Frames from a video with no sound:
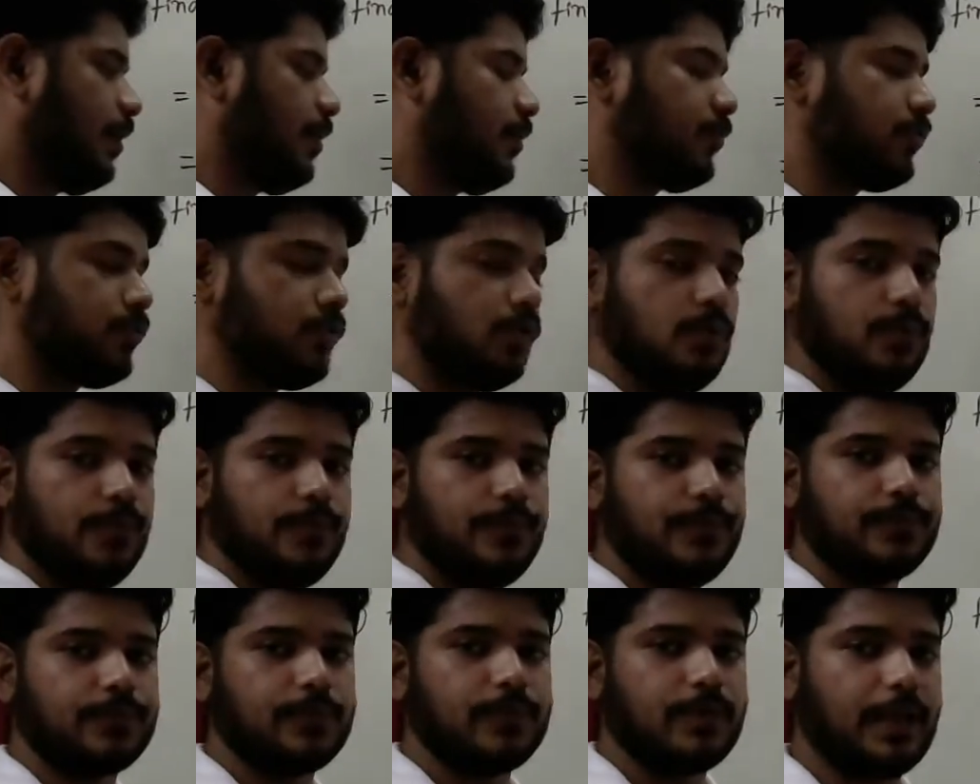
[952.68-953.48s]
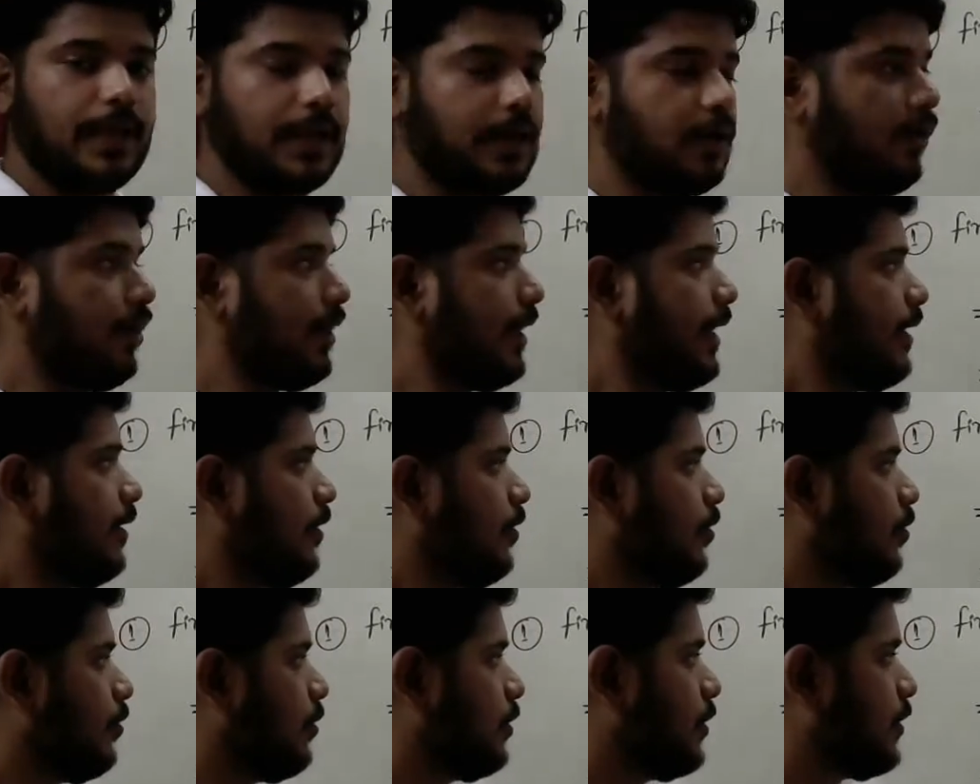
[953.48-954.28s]
So, according
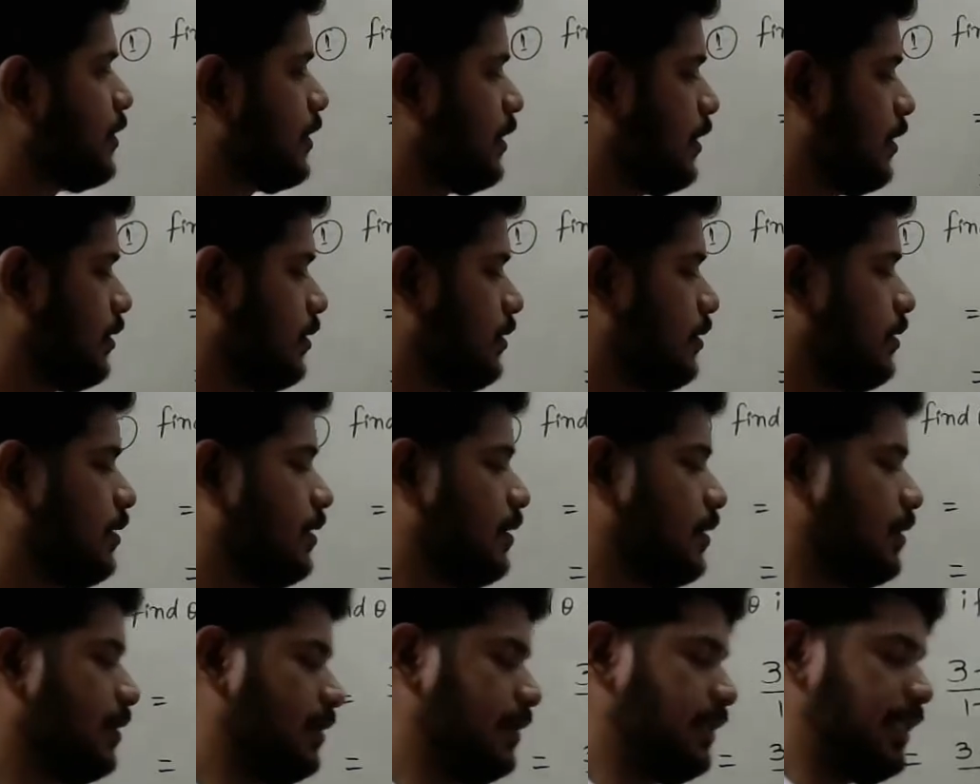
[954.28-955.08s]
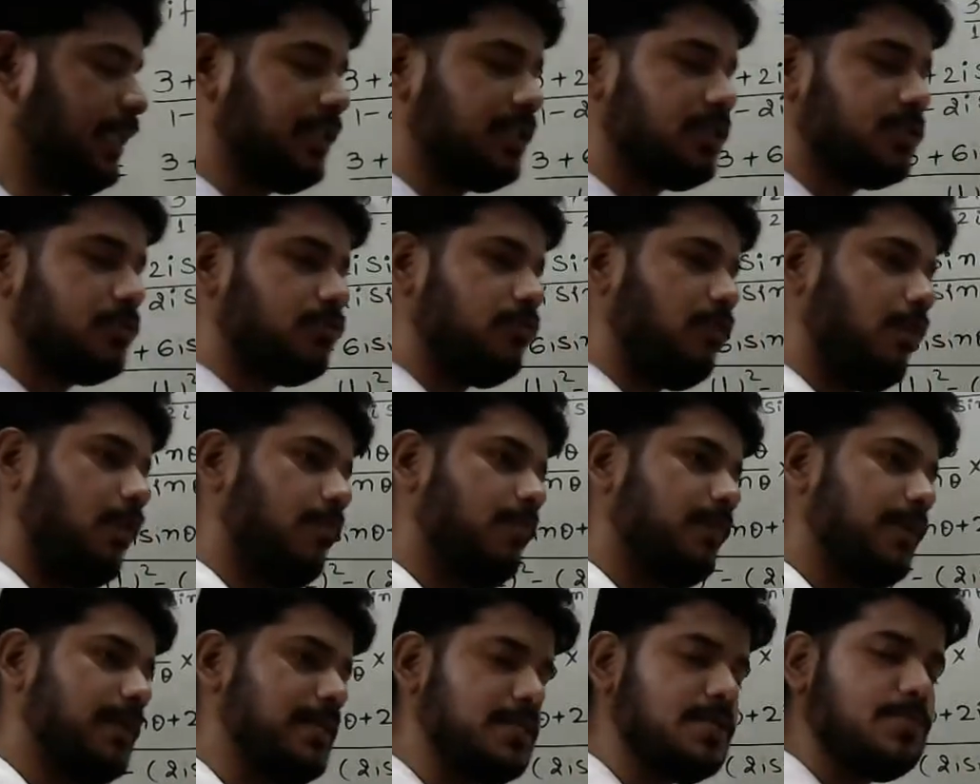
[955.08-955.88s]
to question, this
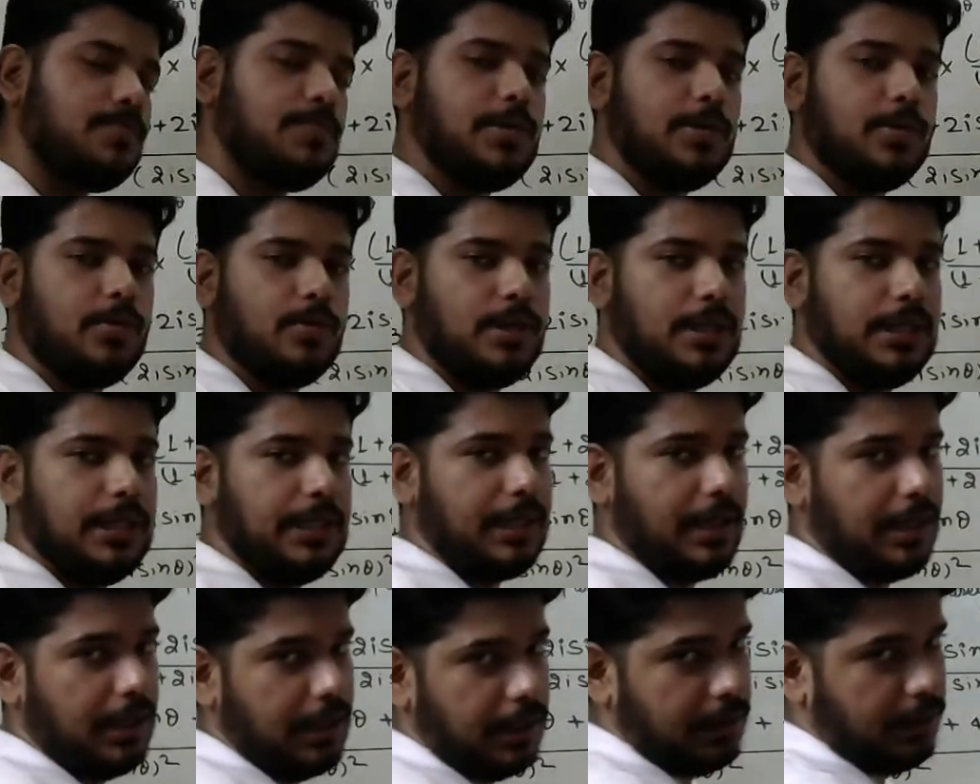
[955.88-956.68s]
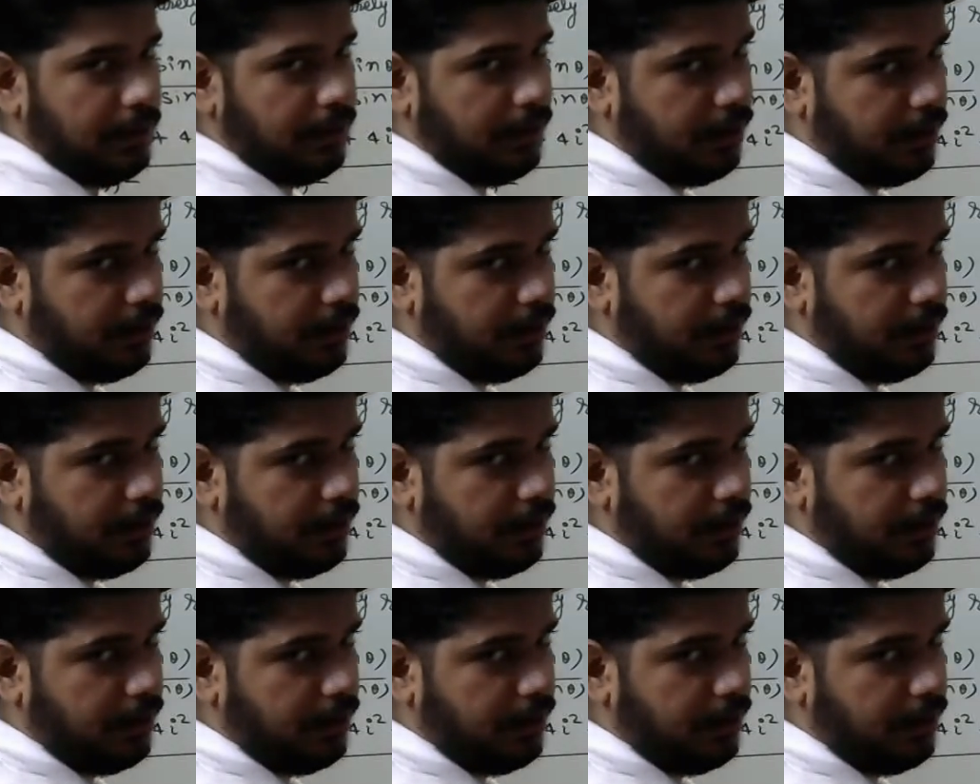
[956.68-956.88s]
form is purely real.